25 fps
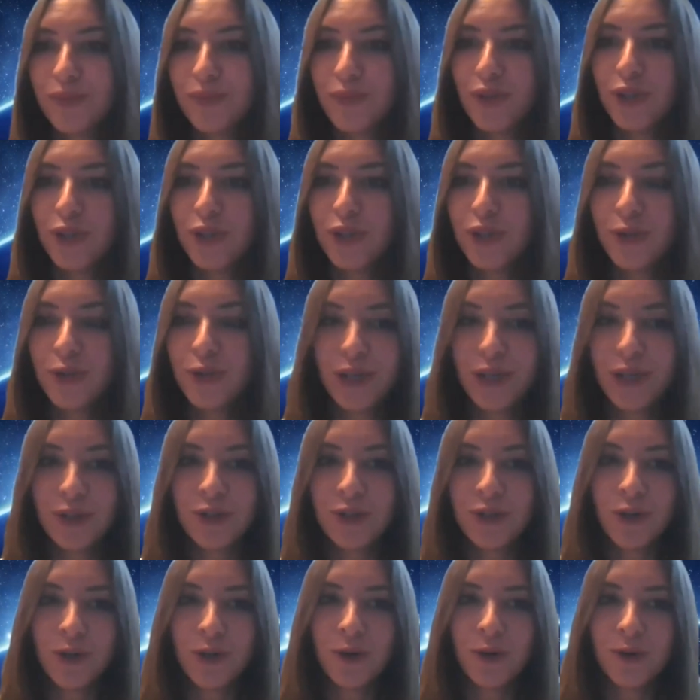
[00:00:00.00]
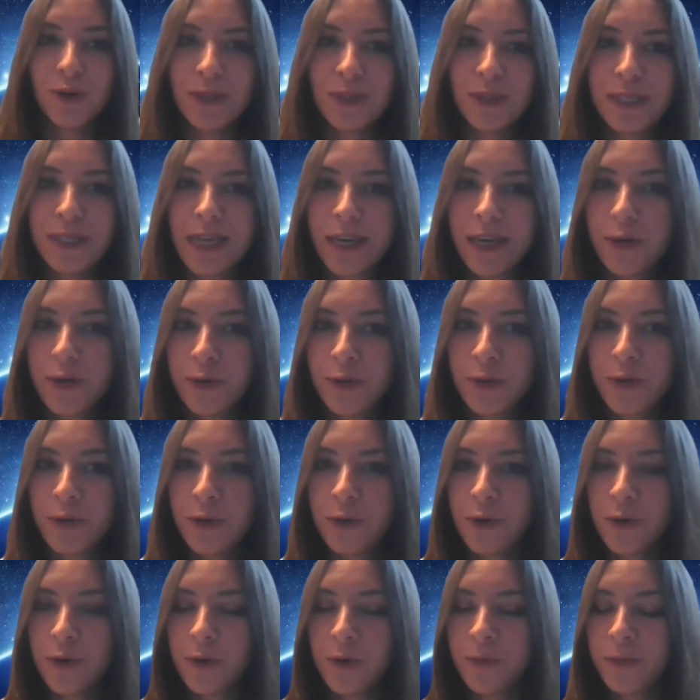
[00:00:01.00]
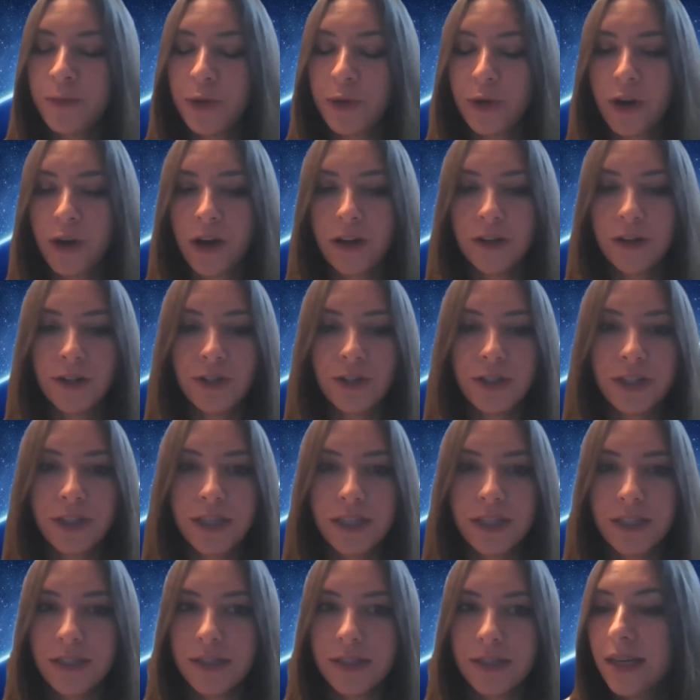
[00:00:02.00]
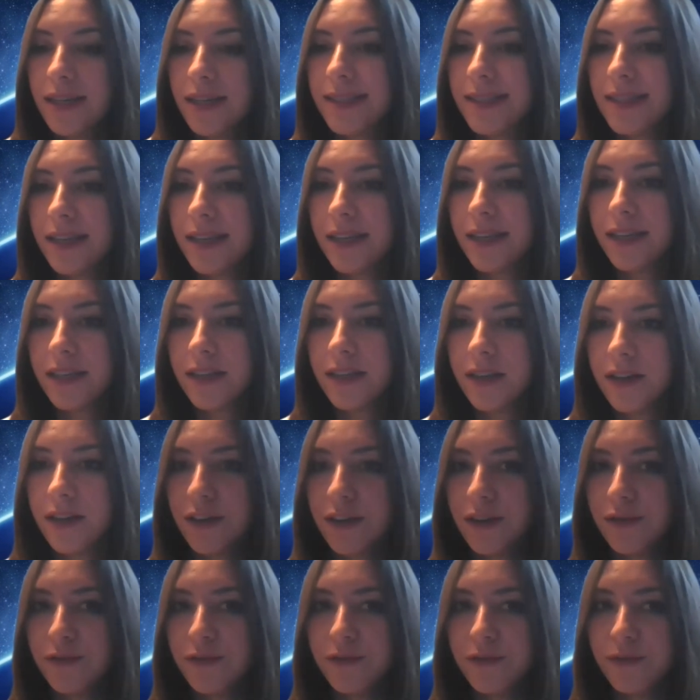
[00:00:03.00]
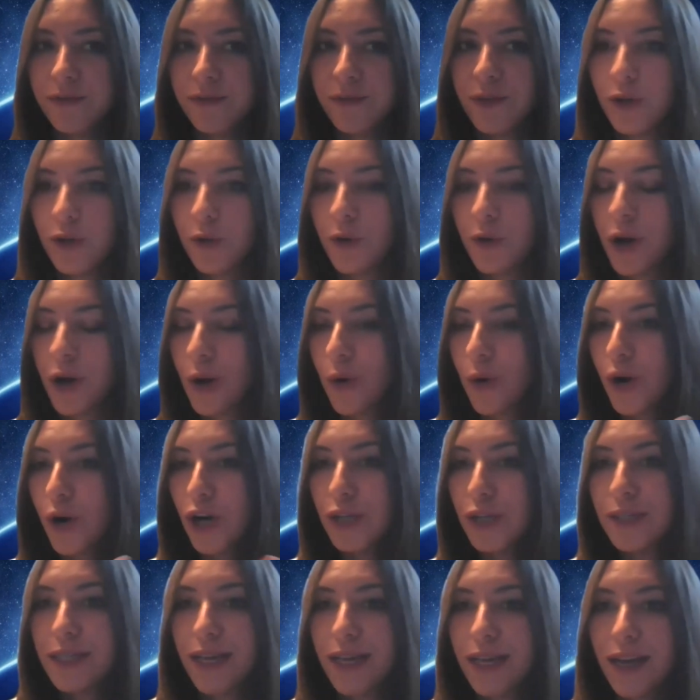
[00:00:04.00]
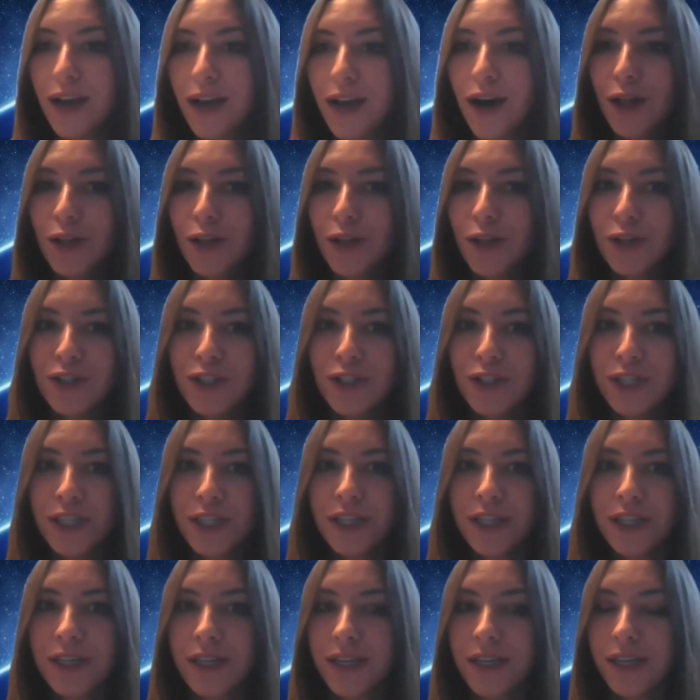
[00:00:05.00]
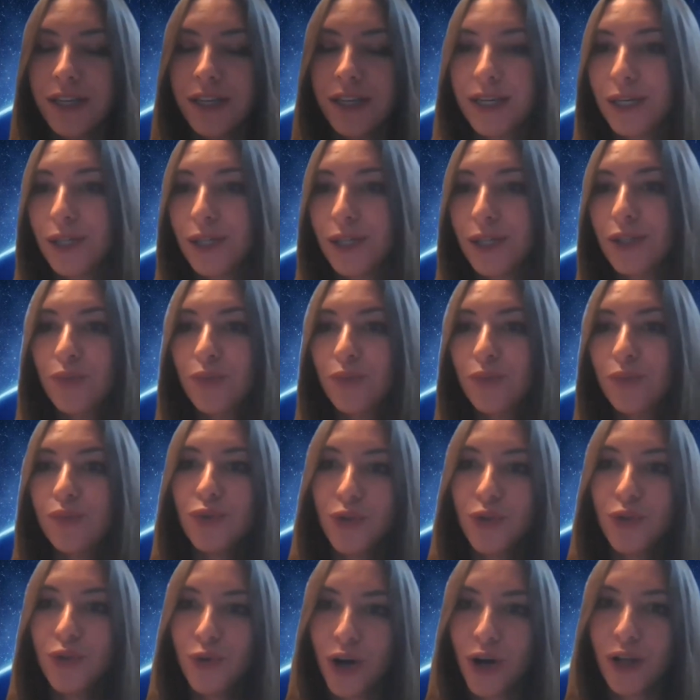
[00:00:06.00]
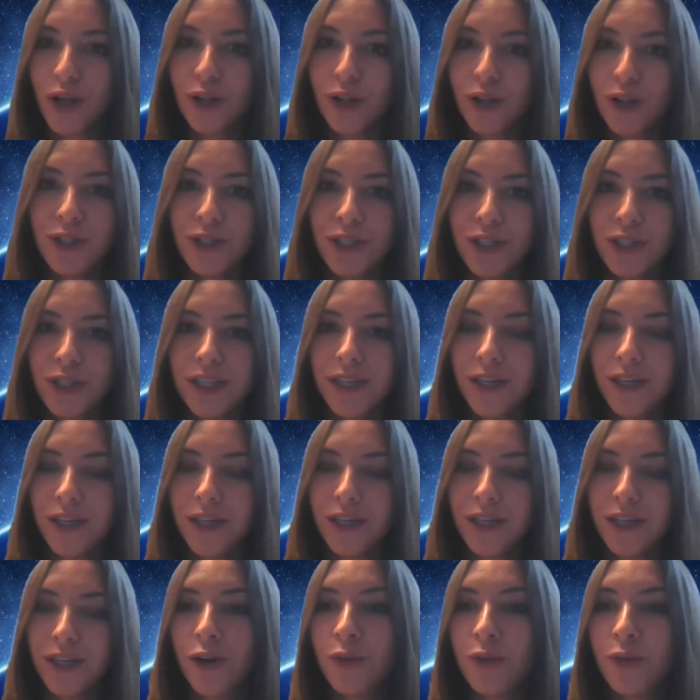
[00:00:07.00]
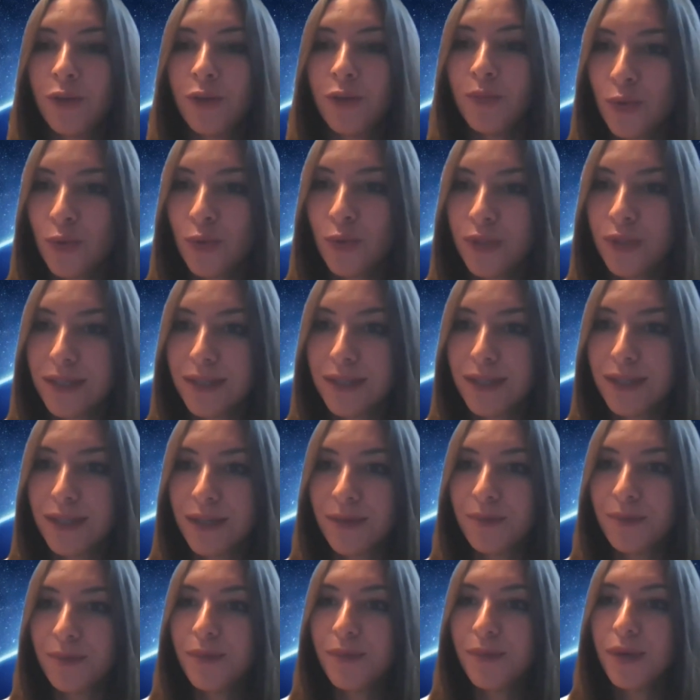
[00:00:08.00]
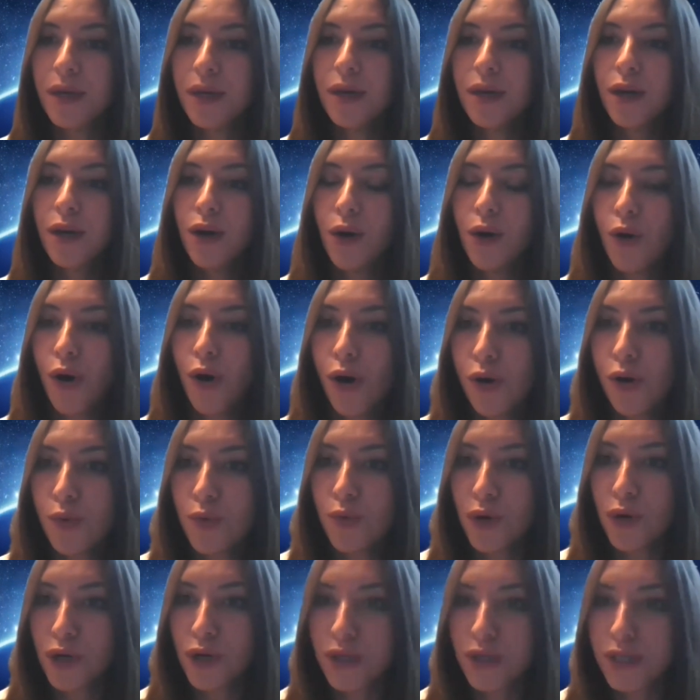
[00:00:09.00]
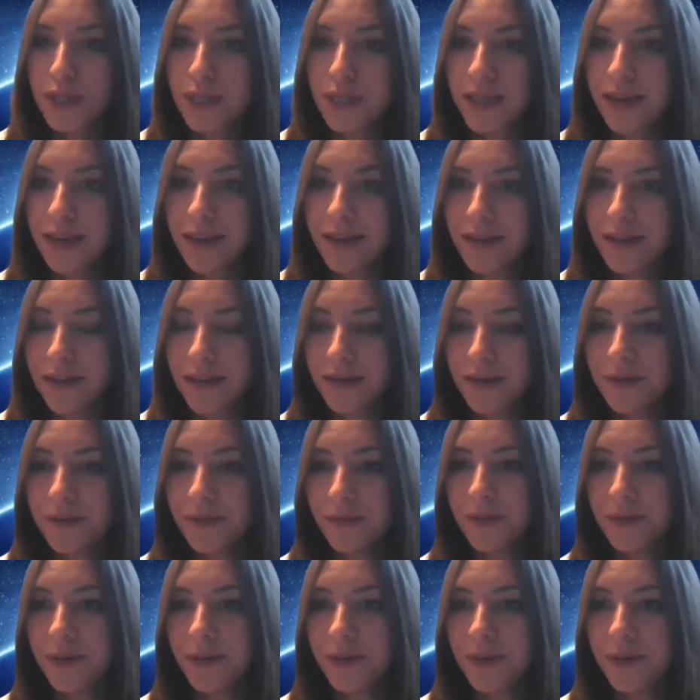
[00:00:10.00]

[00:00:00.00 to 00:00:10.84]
Just to intro, psychoneuroimmunology is a study of, you know, how our psychology and neurology and our immune system all work together.